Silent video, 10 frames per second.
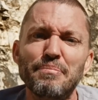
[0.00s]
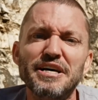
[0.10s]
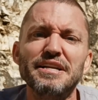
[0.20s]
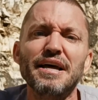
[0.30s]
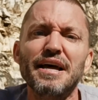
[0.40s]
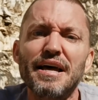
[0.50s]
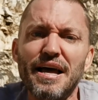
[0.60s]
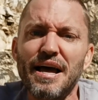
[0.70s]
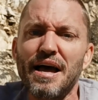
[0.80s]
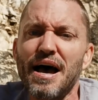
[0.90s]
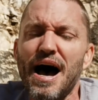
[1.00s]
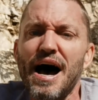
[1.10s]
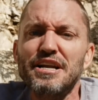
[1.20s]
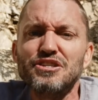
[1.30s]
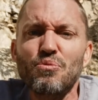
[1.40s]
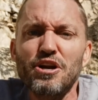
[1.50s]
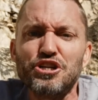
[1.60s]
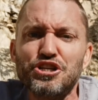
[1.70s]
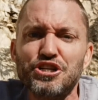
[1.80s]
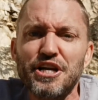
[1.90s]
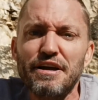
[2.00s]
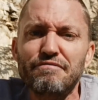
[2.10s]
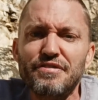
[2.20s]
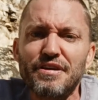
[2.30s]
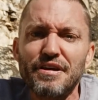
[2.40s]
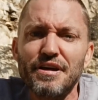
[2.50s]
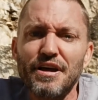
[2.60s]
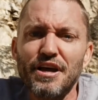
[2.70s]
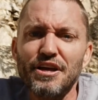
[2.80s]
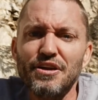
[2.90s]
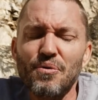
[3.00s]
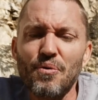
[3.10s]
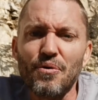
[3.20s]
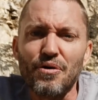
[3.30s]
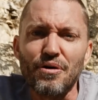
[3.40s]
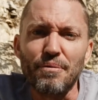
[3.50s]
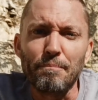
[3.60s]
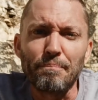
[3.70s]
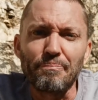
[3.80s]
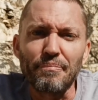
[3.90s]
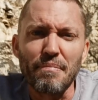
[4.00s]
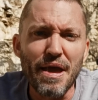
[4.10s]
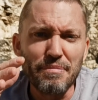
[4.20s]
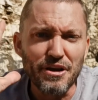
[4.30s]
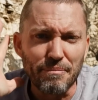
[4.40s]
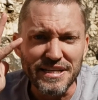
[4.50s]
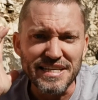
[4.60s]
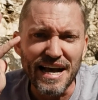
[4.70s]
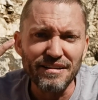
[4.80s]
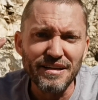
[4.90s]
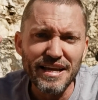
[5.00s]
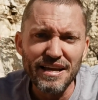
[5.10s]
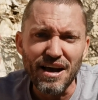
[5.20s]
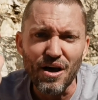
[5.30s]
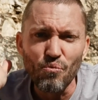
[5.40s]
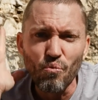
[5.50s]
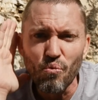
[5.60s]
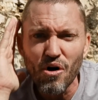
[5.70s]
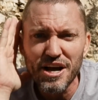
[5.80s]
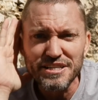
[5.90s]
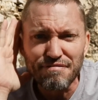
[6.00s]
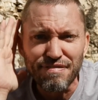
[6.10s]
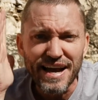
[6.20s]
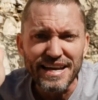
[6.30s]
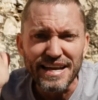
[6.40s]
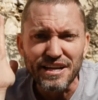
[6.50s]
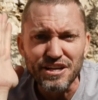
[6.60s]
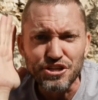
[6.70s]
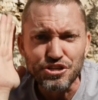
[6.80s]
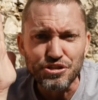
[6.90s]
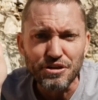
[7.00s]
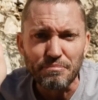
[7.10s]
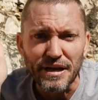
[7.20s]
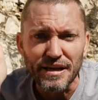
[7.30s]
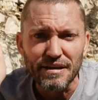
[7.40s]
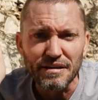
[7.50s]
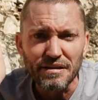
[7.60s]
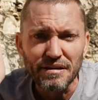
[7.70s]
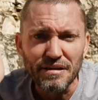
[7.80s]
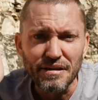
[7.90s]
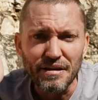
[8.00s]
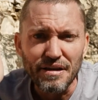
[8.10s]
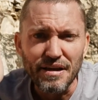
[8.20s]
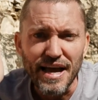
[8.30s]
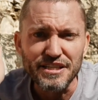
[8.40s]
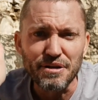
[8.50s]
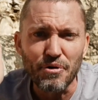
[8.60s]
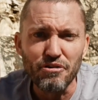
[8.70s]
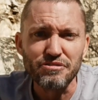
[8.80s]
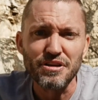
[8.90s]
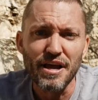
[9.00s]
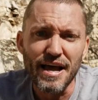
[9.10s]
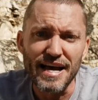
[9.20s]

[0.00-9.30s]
But I just want to shift your mentality on what fighting should be, as opposed